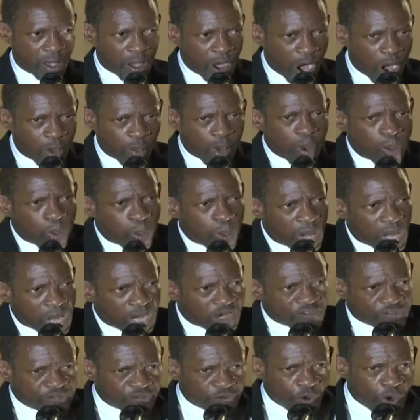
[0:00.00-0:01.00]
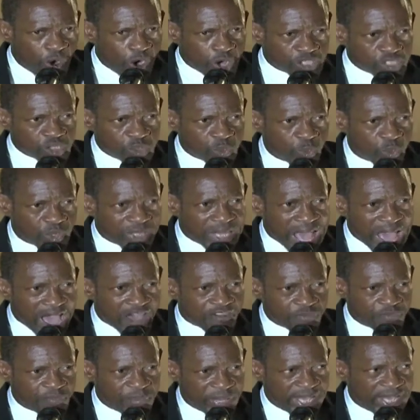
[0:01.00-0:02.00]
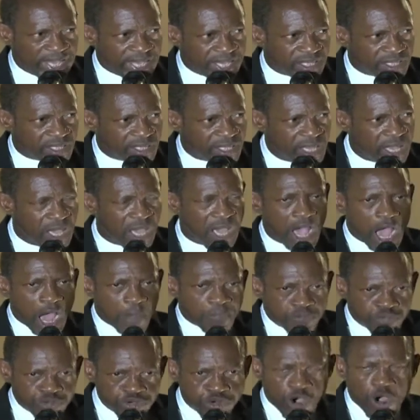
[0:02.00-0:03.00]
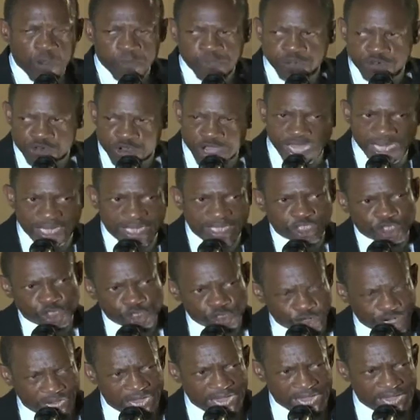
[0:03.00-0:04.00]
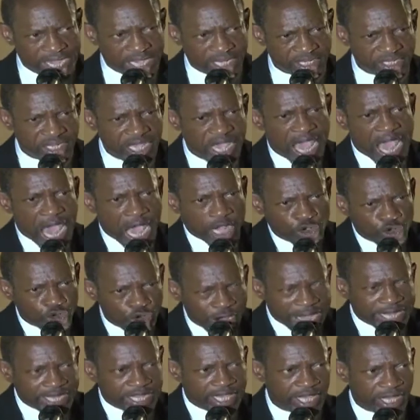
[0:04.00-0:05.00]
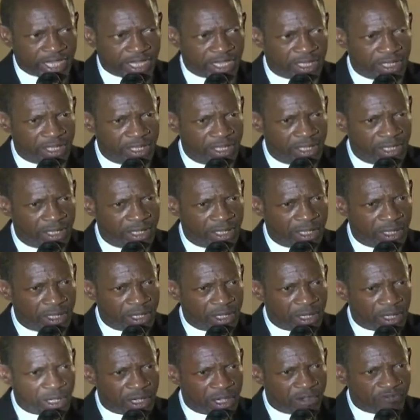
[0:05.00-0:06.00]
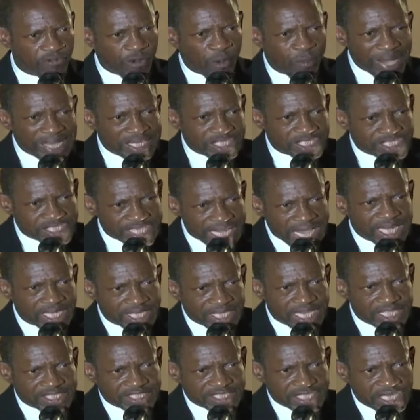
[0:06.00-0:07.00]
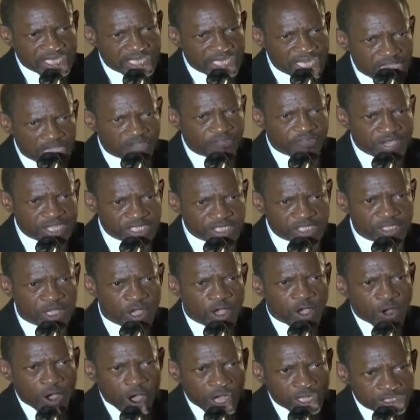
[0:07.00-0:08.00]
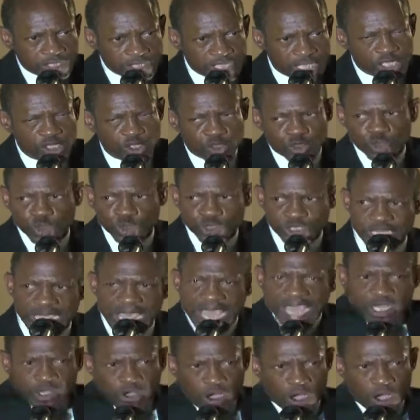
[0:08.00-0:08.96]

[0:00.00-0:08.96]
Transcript: our workforce would have been appropriately trained and ready for when St. Kitts and Nevis continue to take